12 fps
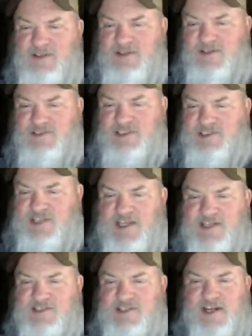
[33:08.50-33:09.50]

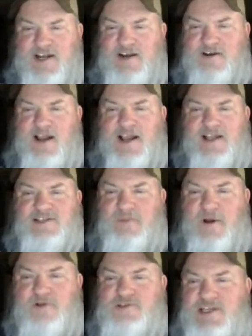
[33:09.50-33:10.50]
Cecilia's in here. I got some
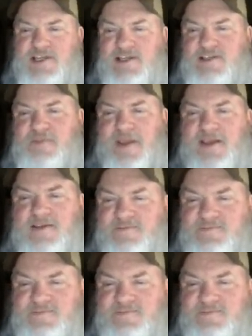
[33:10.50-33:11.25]
OGs, man.